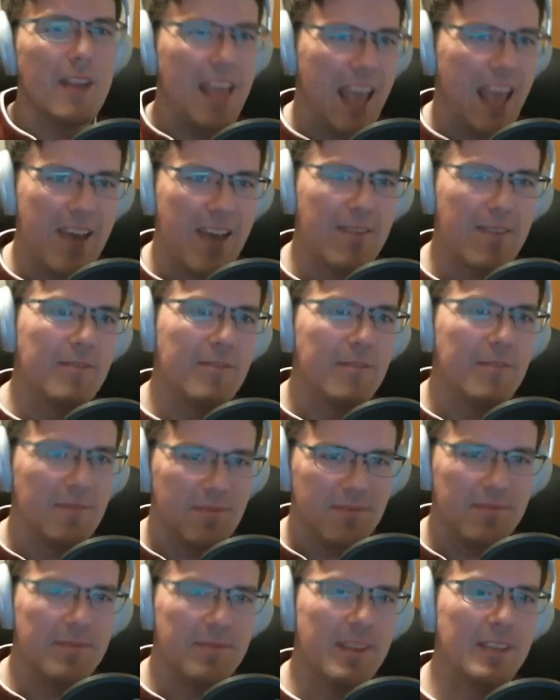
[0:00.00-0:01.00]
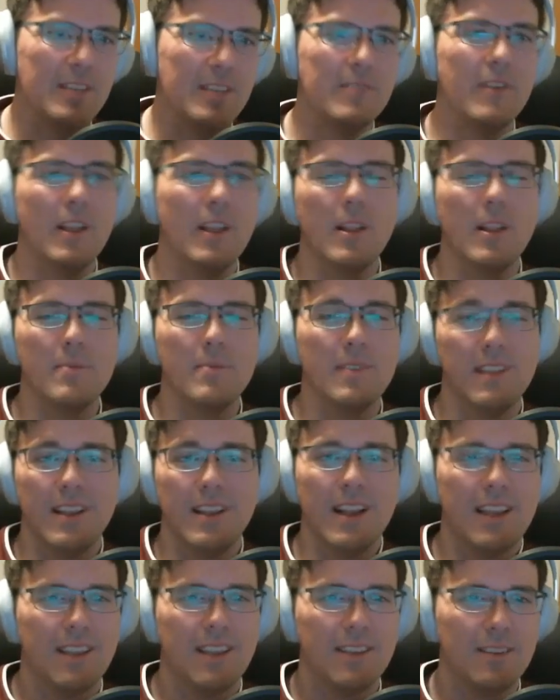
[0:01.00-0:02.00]
have it developed, and
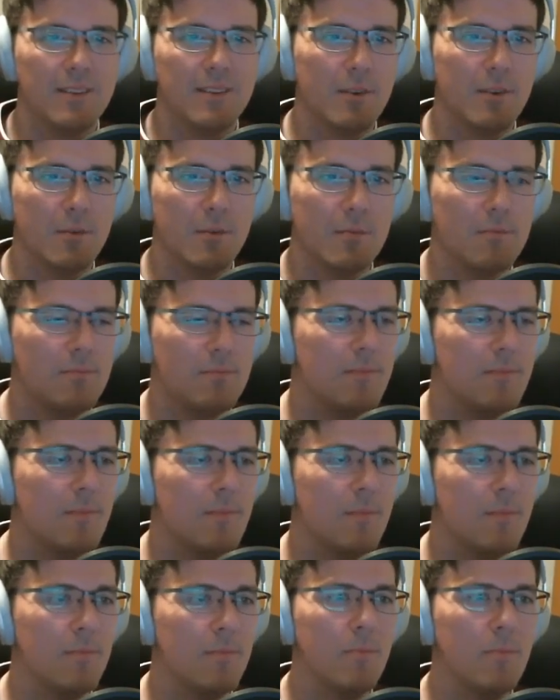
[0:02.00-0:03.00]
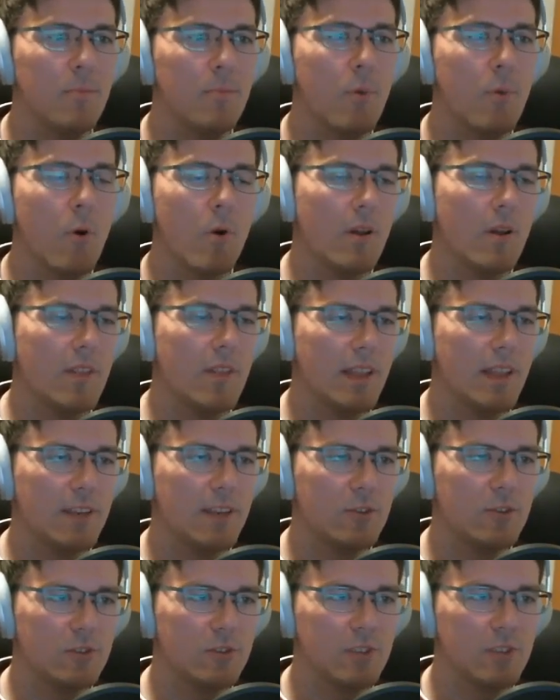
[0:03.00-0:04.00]
then I can pour all that
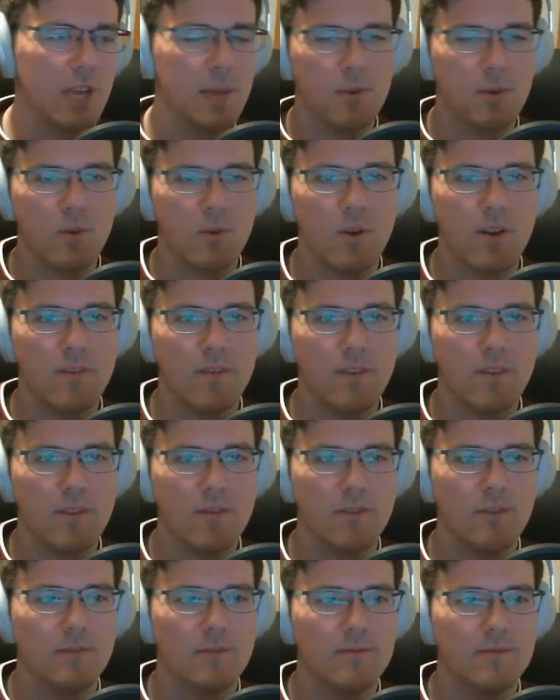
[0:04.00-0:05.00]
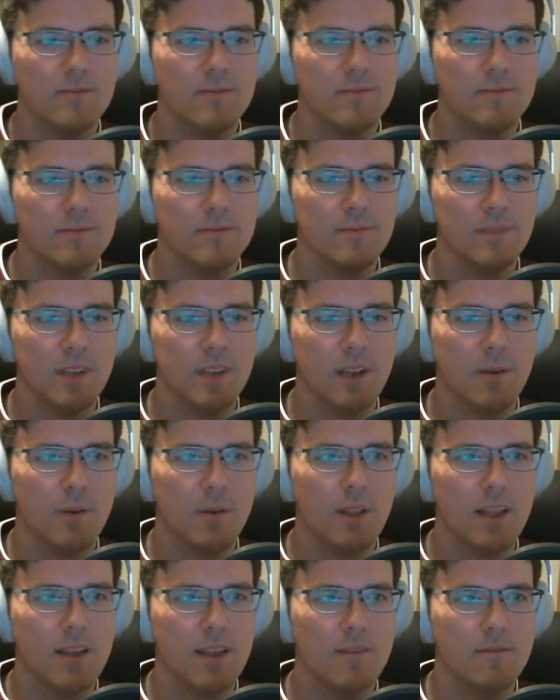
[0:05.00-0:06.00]
extra time and creative effort that I
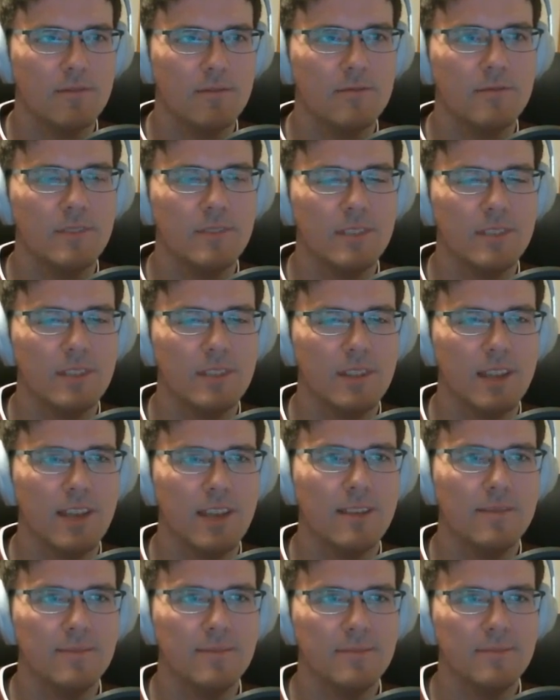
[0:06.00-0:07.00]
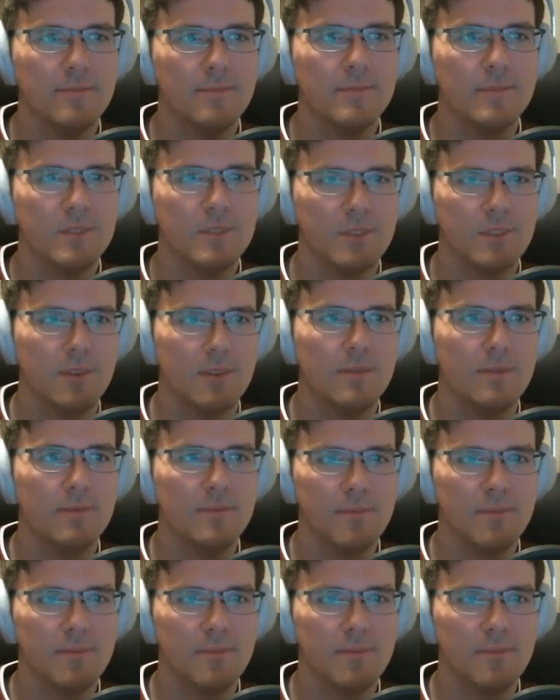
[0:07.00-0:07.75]
will have into that. So,